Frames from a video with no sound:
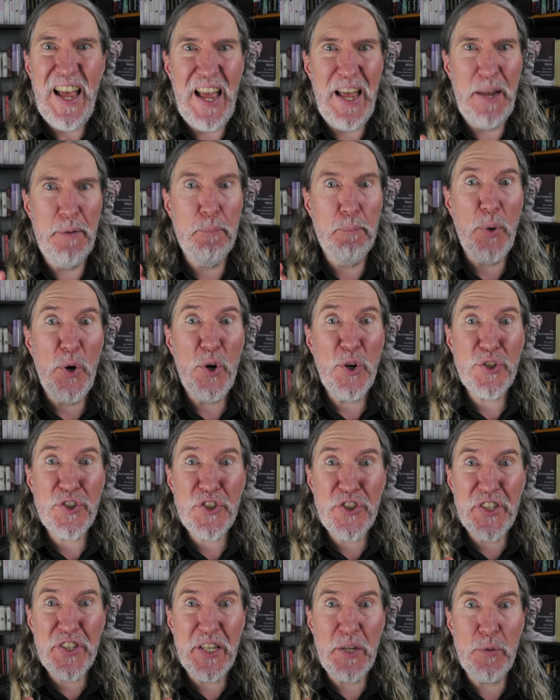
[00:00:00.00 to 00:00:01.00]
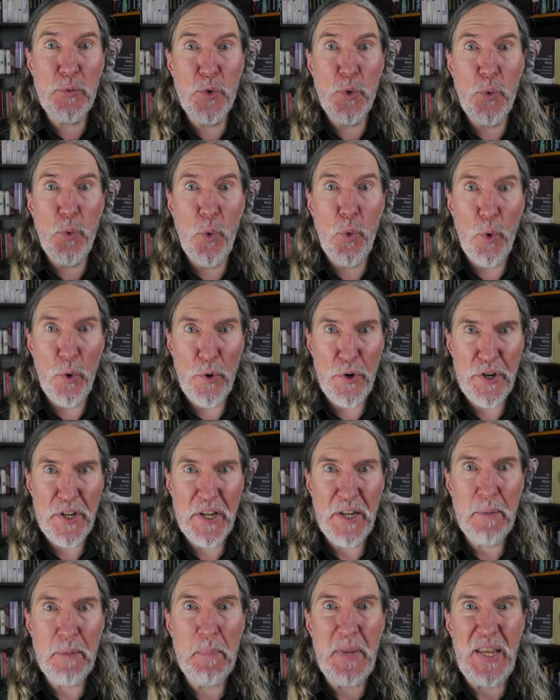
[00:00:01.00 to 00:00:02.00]
and personally
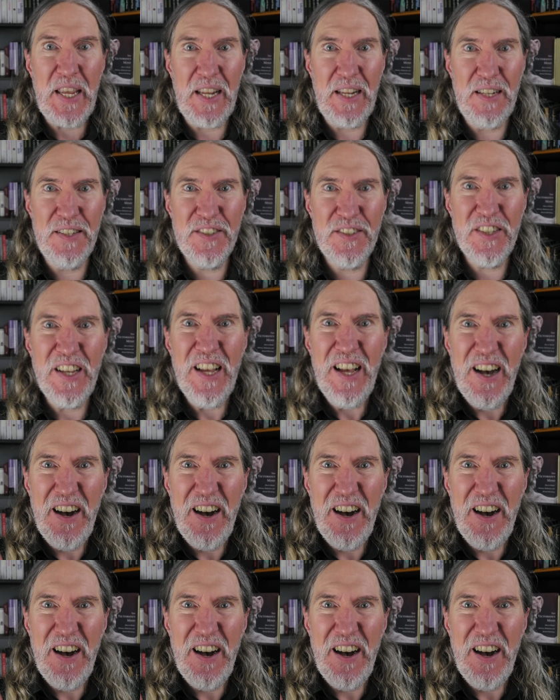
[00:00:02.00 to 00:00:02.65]
rewarding means